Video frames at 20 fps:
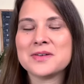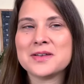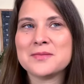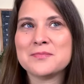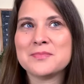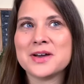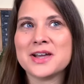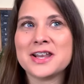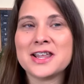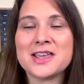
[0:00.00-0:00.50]

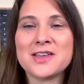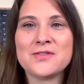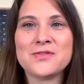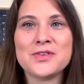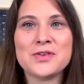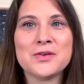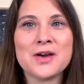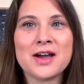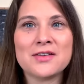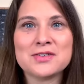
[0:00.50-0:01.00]
But if
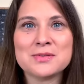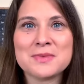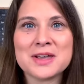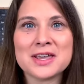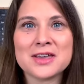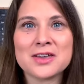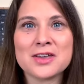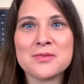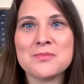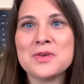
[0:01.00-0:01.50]
you have to
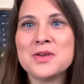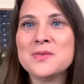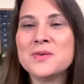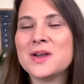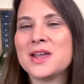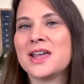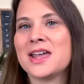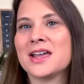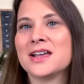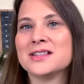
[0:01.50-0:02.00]
make a commute
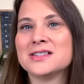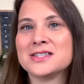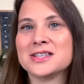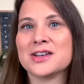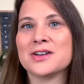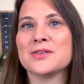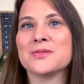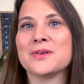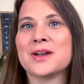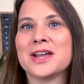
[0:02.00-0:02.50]
and
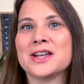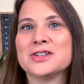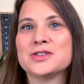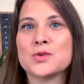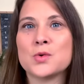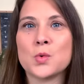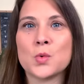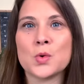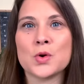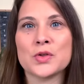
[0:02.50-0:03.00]
Cinco Ranch
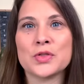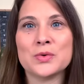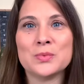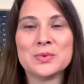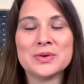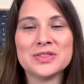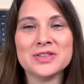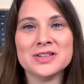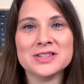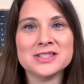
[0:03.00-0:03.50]
or the
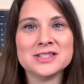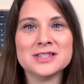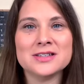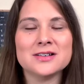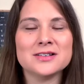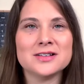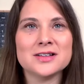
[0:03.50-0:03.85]
Woodland